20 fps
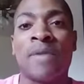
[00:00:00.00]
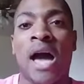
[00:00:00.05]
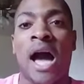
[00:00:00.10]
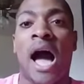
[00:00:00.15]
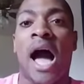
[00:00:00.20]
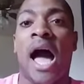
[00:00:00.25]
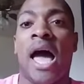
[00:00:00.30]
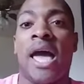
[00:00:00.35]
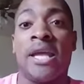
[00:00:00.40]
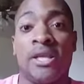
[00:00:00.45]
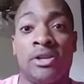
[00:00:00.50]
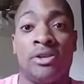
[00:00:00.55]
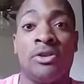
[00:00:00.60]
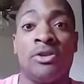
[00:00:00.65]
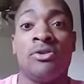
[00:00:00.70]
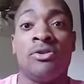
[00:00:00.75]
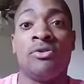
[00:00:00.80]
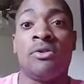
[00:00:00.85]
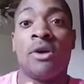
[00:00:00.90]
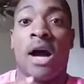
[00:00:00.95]
I
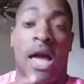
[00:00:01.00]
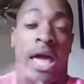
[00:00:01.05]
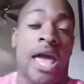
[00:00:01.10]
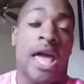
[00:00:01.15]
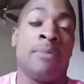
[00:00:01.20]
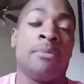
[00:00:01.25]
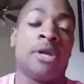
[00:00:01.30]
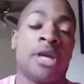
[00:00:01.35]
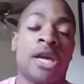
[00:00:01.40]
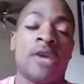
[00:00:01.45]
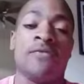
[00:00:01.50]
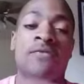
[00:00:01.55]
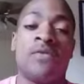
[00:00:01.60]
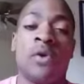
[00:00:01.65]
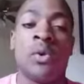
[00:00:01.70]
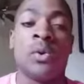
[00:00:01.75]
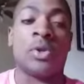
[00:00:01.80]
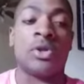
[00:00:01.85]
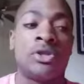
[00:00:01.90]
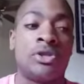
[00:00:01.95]
do. I am looking
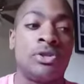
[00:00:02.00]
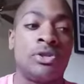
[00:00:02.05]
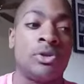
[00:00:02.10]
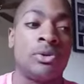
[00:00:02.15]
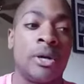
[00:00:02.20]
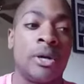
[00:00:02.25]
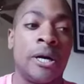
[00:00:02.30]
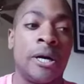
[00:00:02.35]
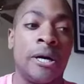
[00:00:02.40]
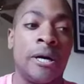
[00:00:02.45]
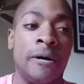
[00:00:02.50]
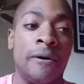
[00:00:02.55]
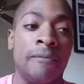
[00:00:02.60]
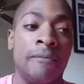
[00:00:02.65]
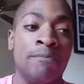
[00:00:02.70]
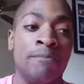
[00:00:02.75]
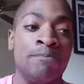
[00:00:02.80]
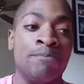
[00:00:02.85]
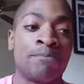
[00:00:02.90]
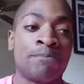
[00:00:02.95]
forward
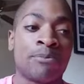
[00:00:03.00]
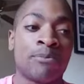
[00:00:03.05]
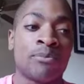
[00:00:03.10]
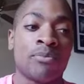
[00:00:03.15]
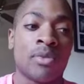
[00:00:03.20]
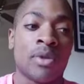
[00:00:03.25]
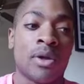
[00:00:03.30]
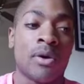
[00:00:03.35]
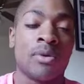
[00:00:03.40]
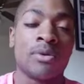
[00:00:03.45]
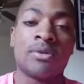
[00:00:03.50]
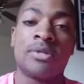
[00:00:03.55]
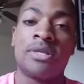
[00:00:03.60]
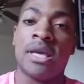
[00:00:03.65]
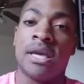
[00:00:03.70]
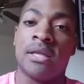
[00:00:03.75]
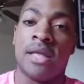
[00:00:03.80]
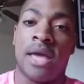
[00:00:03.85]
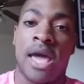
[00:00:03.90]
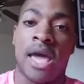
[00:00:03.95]
to
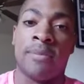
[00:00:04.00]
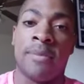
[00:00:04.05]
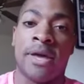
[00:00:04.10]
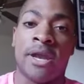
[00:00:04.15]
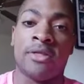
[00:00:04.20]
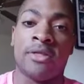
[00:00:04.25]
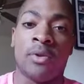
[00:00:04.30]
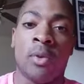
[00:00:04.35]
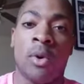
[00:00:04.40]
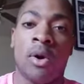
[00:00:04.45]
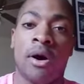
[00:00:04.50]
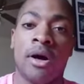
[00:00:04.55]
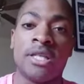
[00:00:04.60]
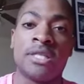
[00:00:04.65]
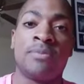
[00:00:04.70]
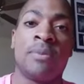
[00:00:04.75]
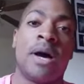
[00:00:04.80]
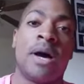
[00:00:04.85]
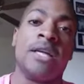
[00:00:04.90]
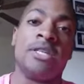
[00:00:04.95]
seeing Ant-Man and the
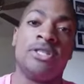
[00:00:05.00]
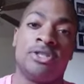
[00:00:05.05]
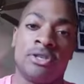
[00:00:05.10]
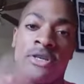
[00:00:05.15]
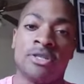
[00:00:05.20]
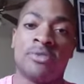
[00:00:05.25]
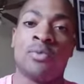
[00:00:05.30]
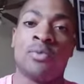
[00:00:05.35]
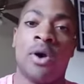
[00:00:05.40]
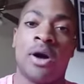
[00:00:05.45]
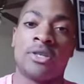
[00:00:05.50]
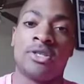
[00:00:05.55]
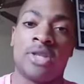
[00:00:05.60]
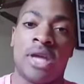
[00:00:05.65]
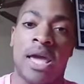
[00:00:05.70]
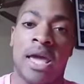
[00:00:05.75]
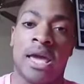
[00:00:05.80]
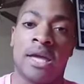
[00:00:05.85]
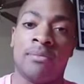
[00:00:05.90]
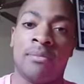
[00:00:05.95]
Wasp. I just
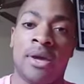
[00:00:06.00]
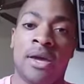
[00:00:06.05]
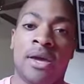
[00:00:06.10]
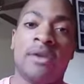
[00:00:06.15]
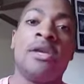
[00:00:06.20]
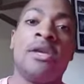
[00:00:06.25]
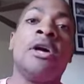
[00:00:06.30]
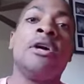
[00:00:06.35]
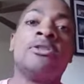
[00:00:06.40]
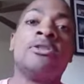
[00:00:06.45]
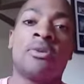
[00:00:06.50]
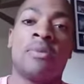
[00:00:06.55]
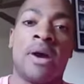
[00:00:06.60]
watched Ant-Man, so